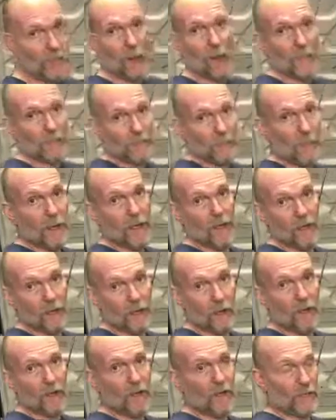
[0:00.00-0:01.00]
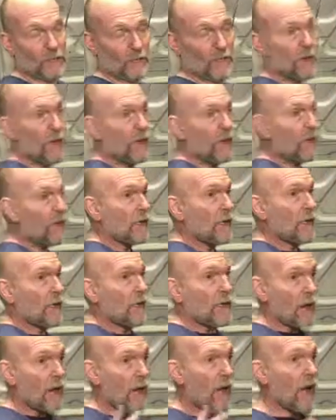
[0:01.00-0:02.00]
why it's making all this.
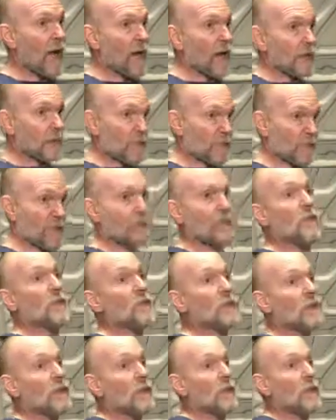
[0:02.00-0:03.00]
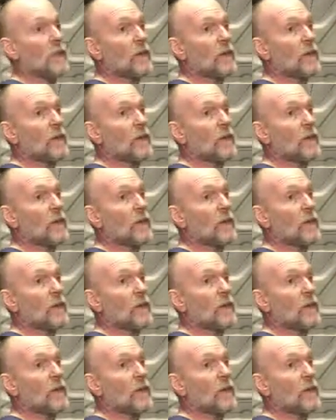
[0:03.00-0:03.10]
I am still